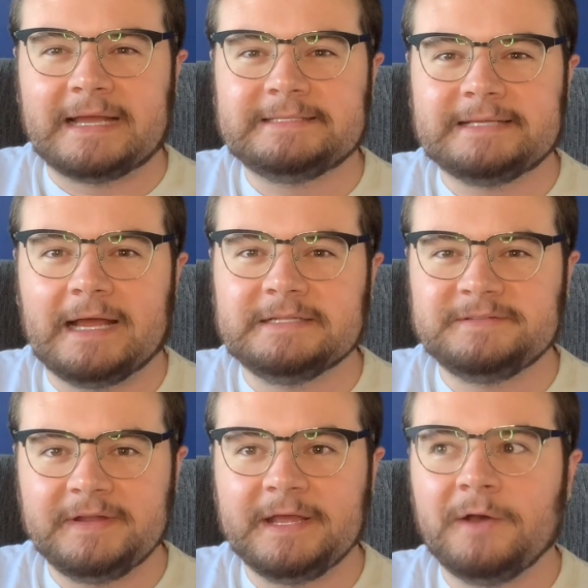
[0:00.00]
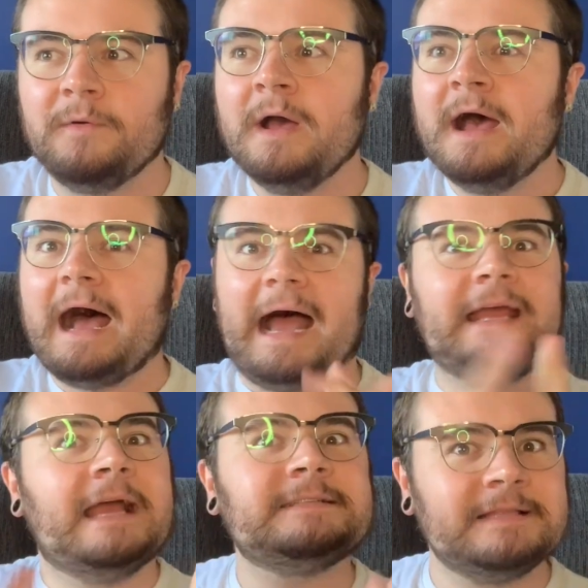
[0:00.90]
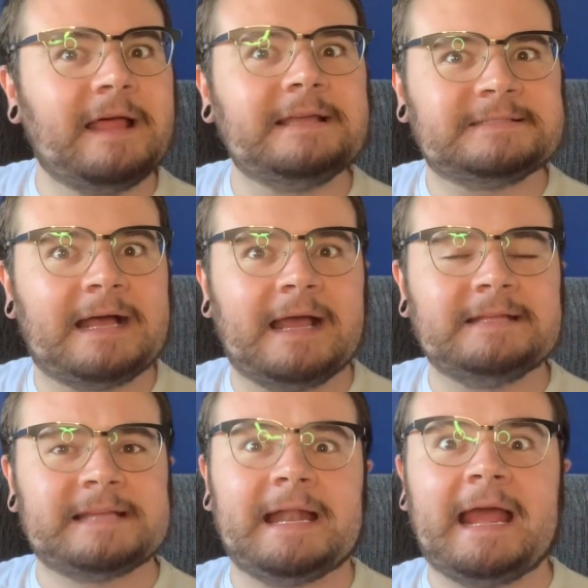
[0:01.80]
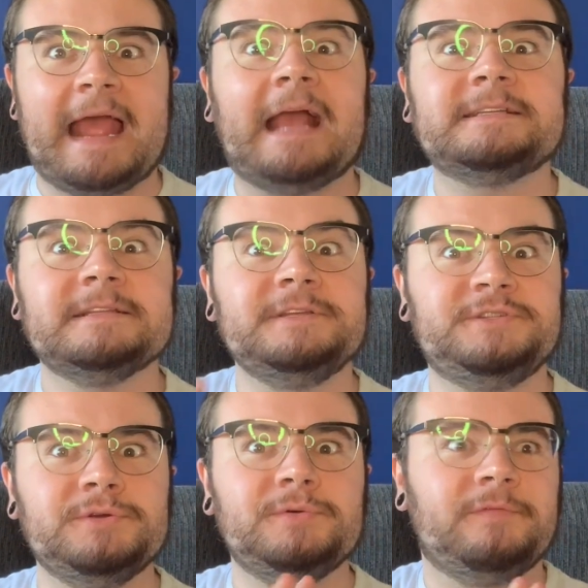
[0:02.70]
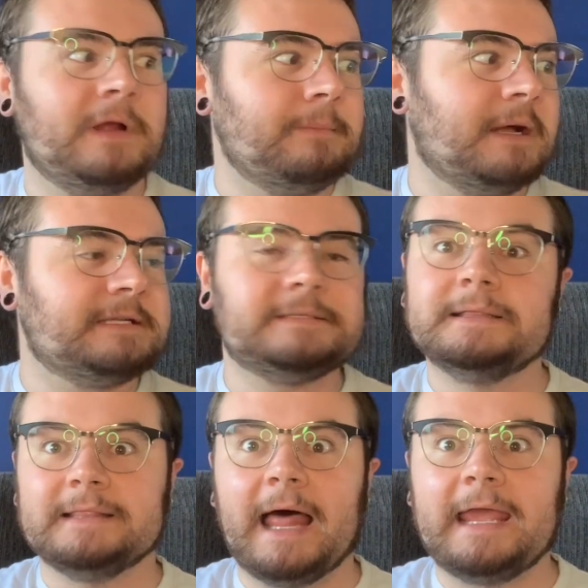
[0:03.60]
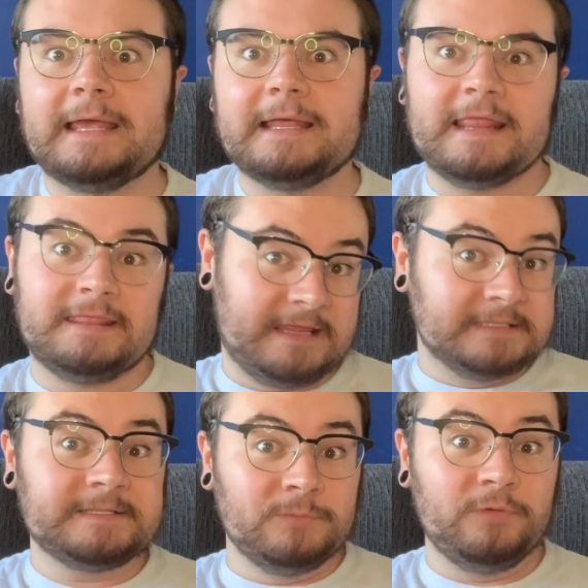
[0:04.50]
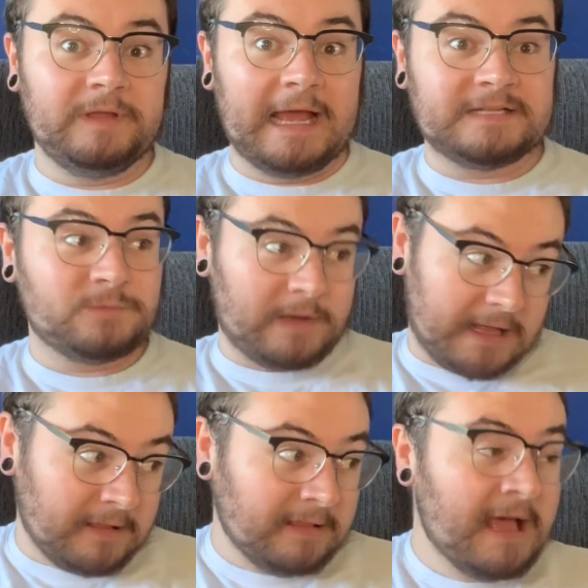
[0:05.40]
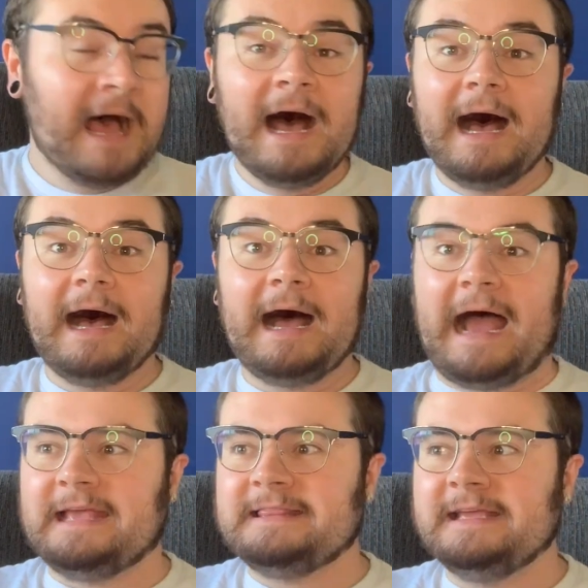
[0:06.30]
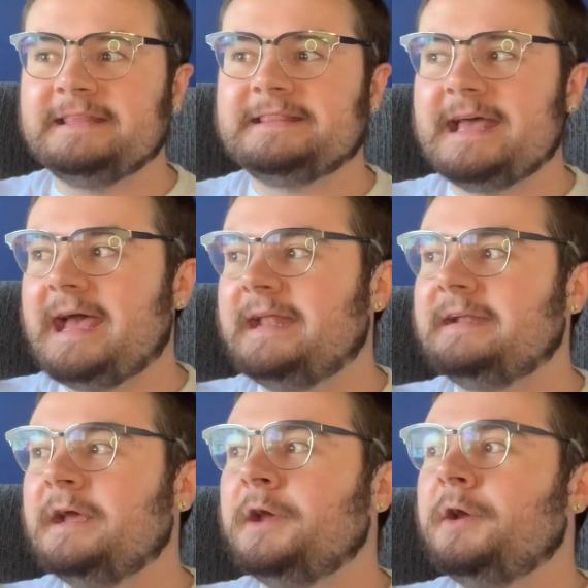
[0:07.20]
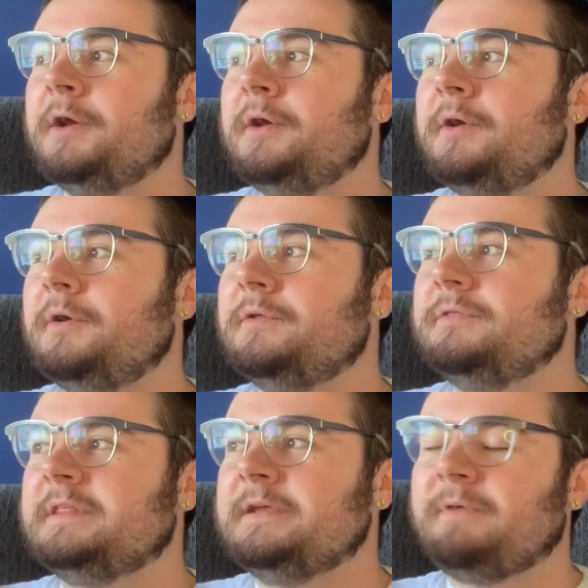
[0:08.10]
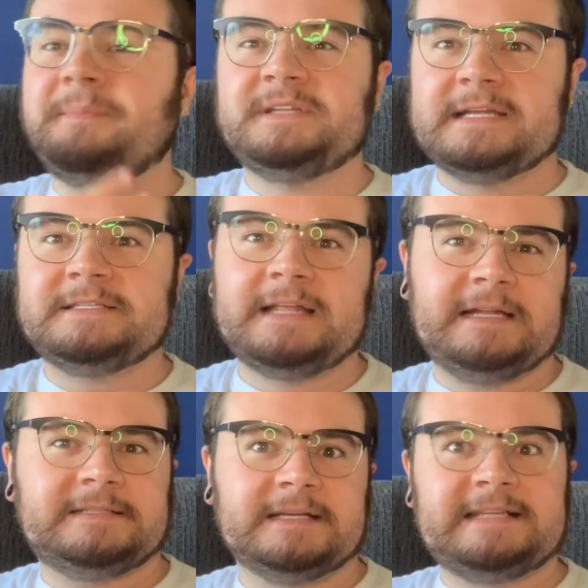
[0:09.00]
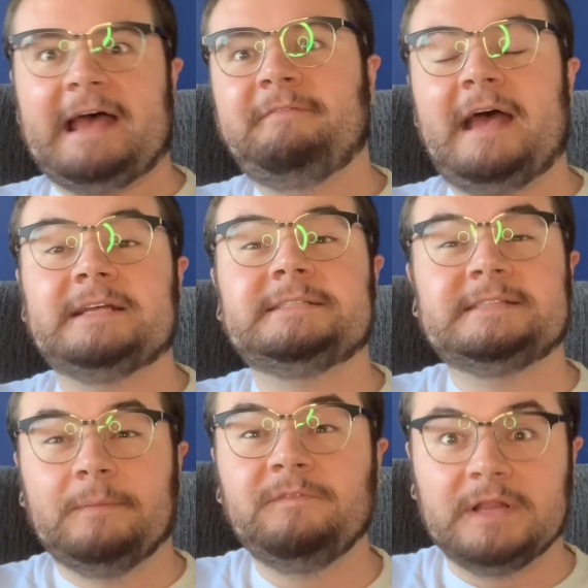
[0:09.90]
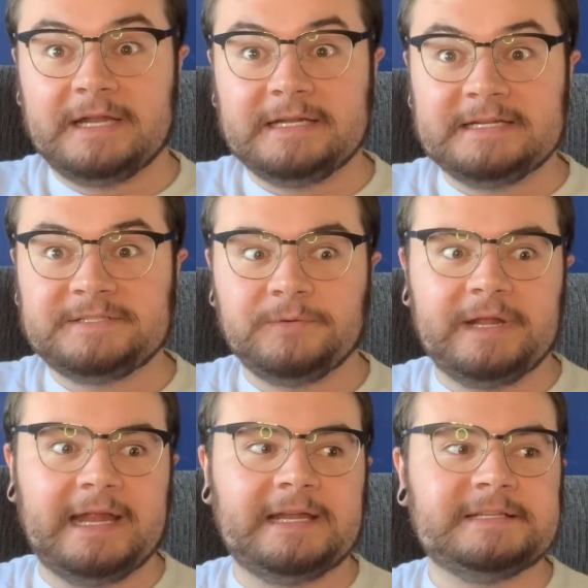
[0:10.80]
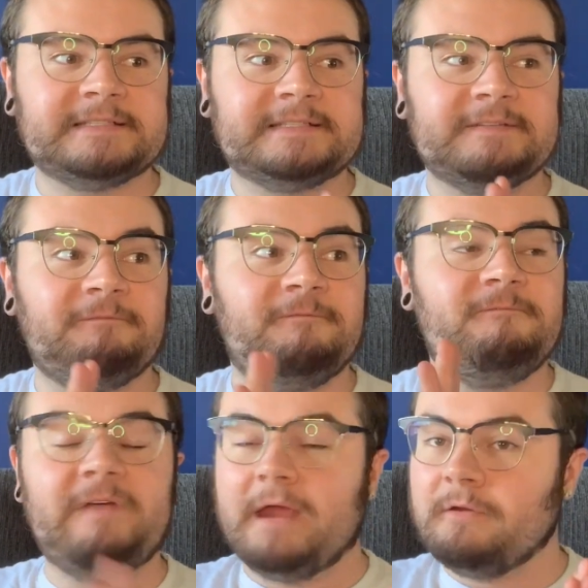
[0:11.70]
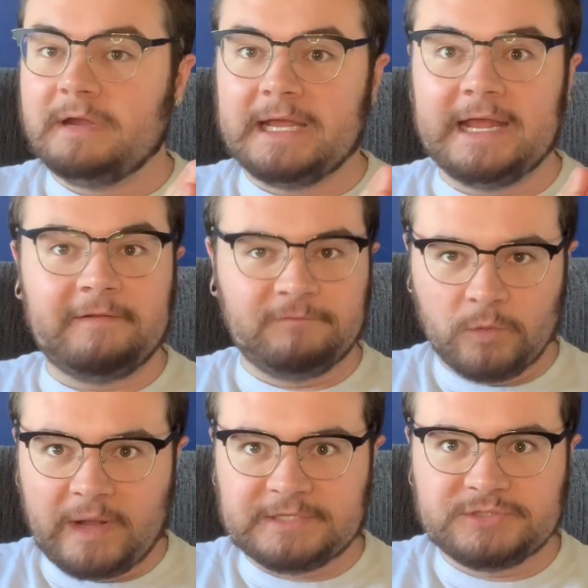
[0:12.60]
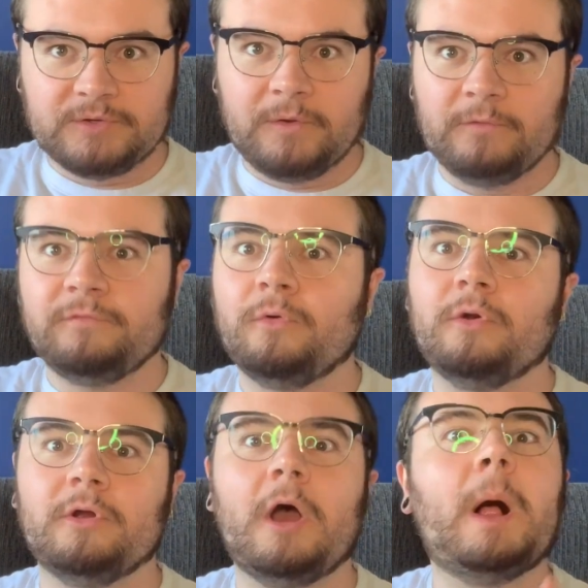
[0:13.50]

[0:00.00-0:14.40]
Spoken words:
Signs video. I actually like Signs, and I actually do very much like this movie as well. I think that the reputation that it does have has some validity to it. It is very influential for